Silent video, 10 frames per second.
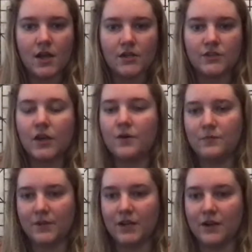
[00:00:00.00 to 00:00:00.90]
So,
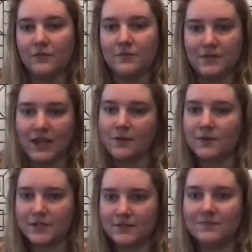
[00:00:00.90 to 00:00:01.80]
there
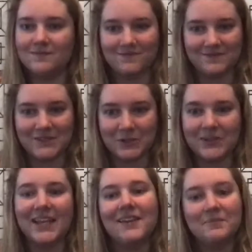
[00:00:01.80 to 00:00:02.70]
was
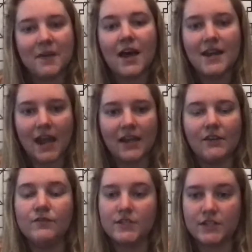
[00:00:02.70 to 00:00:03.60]
certainly a
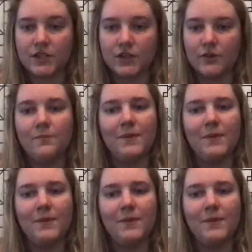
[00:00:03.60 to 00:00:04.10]
negative skew,